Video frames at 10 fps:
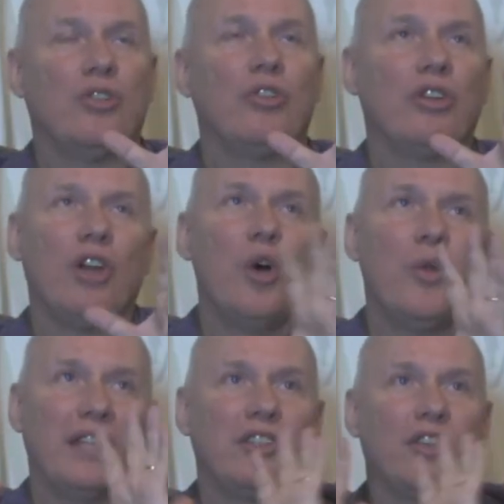You know
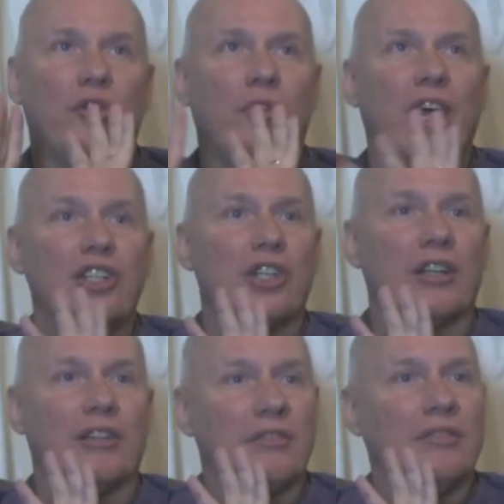that's the
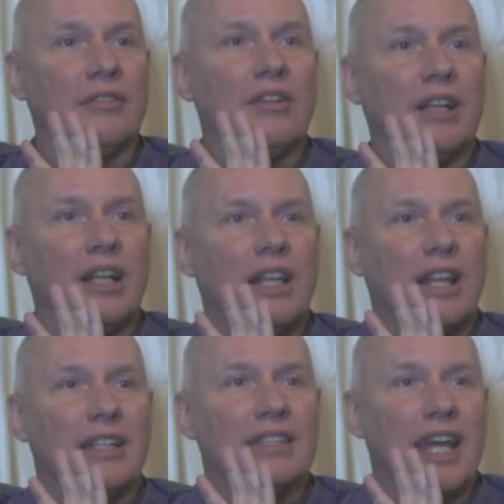direction
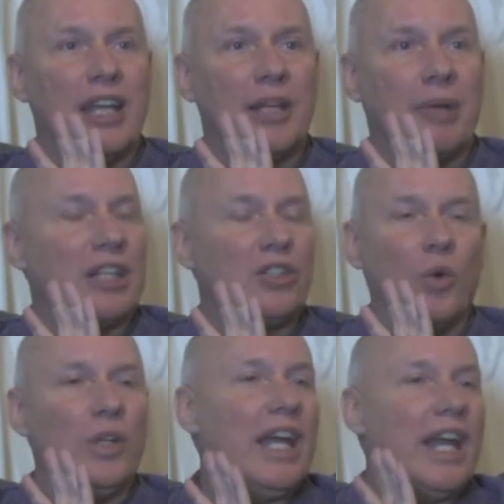that it's heading, but it's
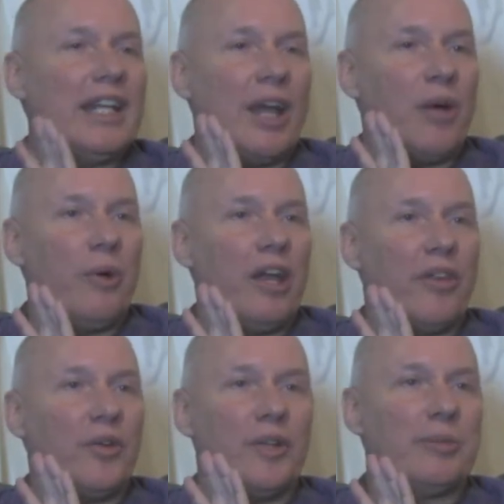only heading that way
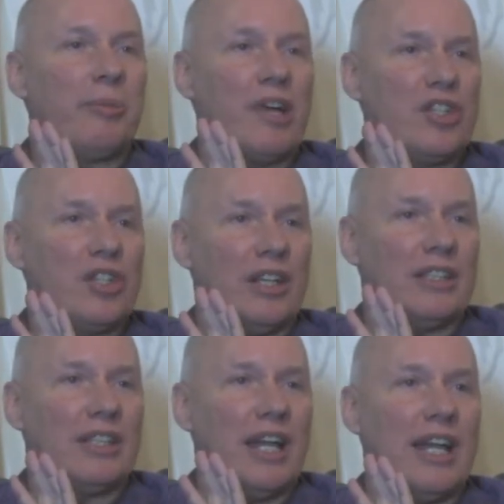through inspiration.
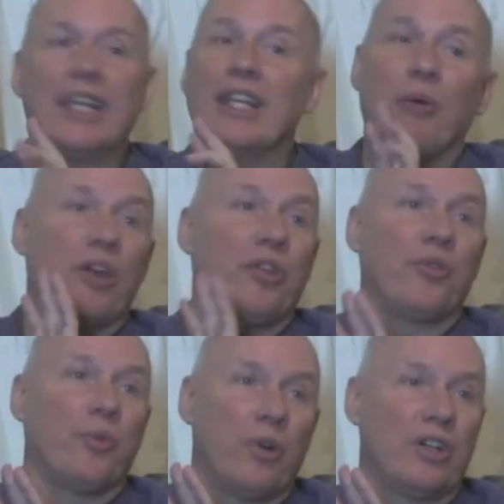It's not heading that way
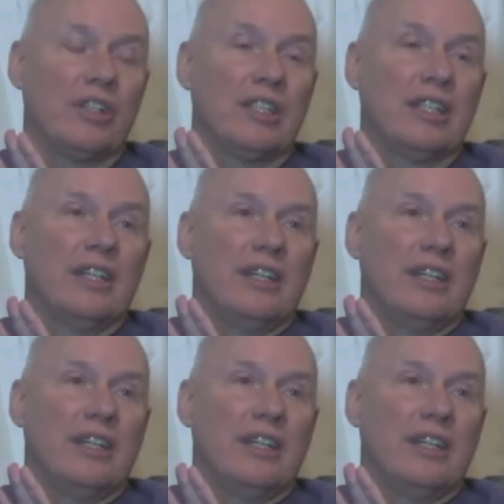through words.